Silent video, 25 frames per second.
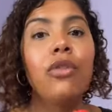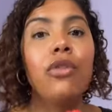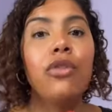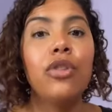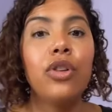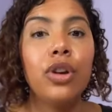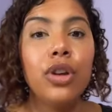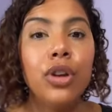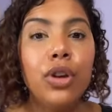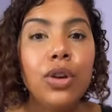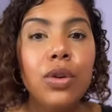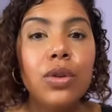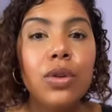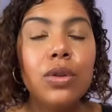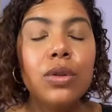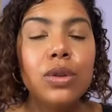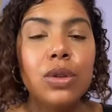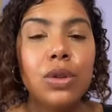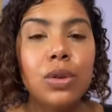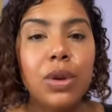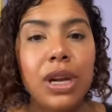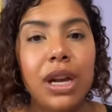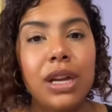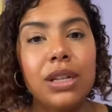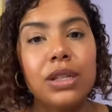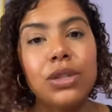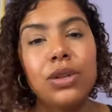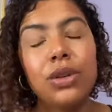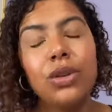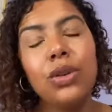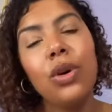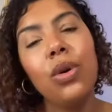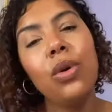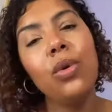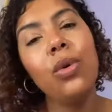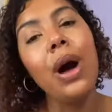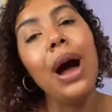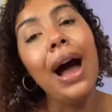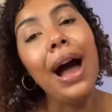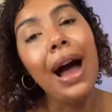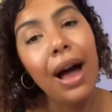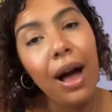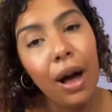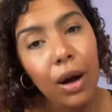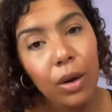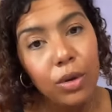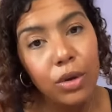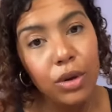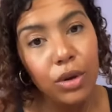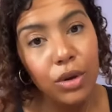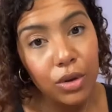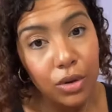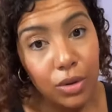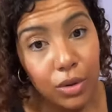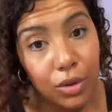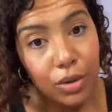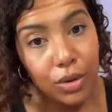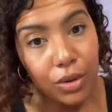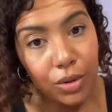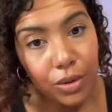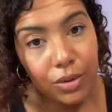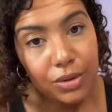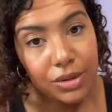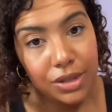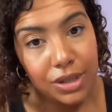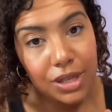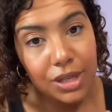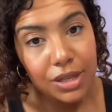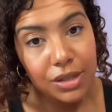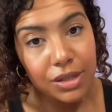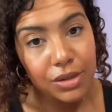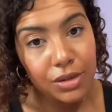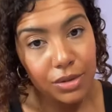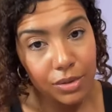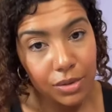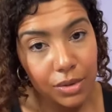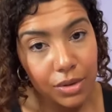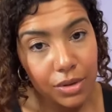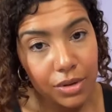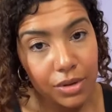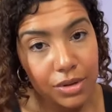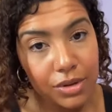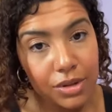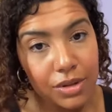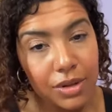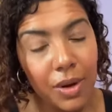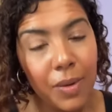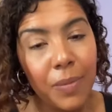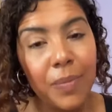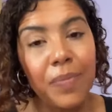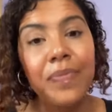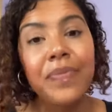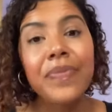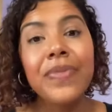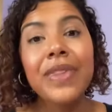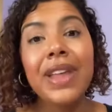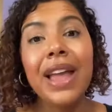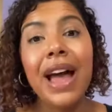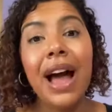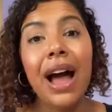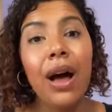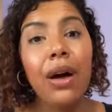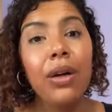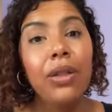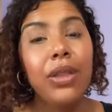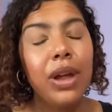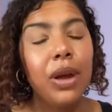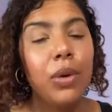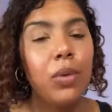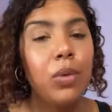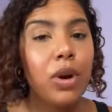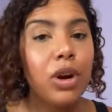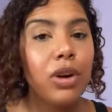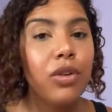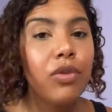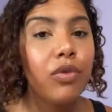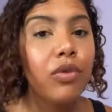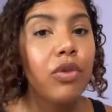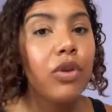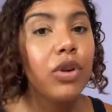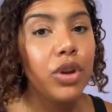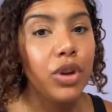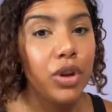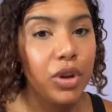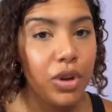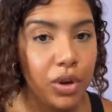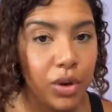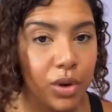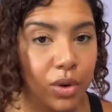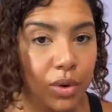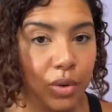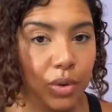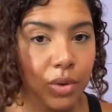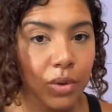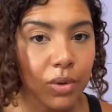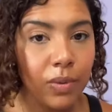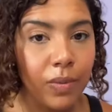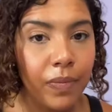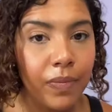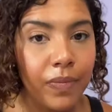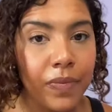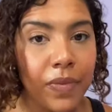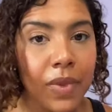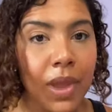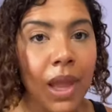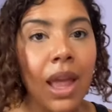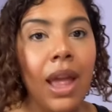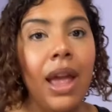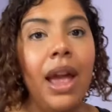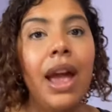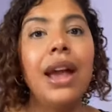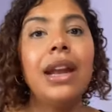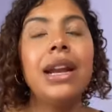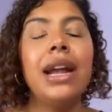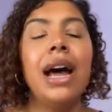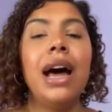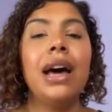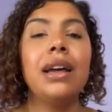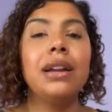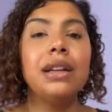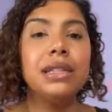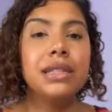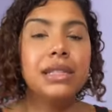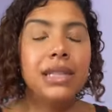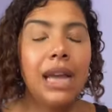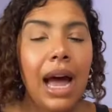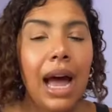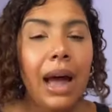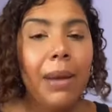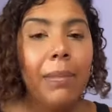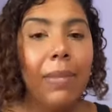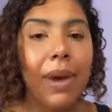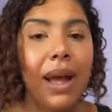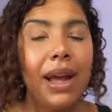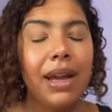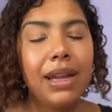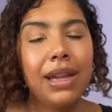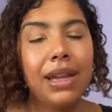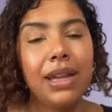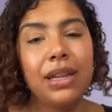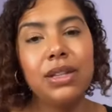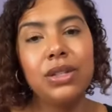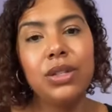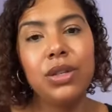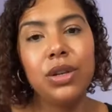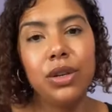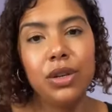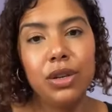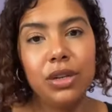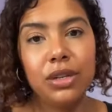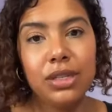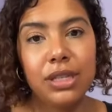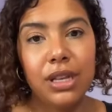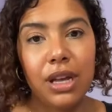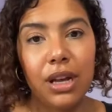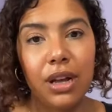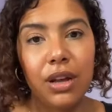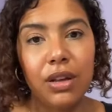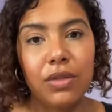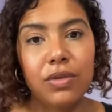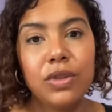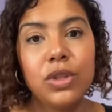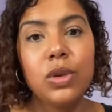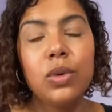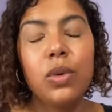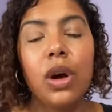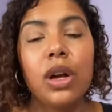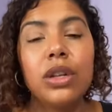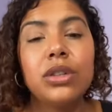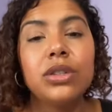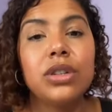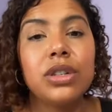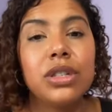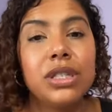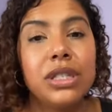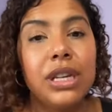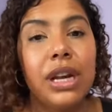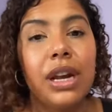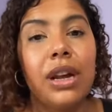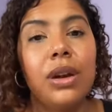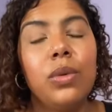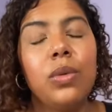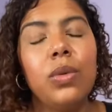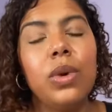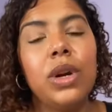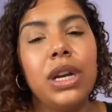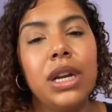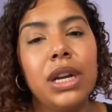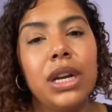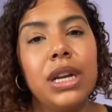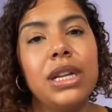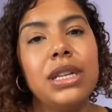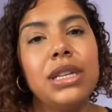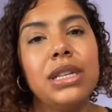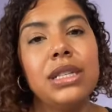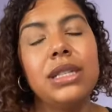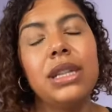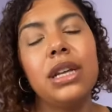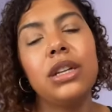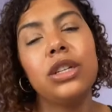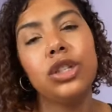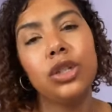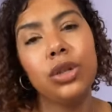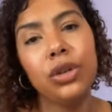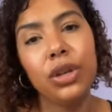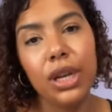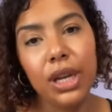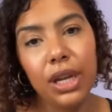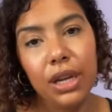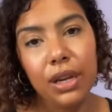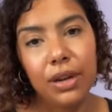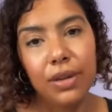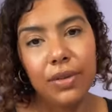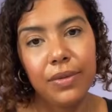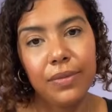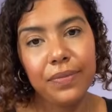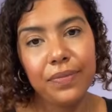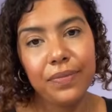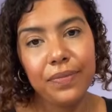for you to get to know how you use these tools, how they work for you, and how to tap back into yourself to understand what it is that you need.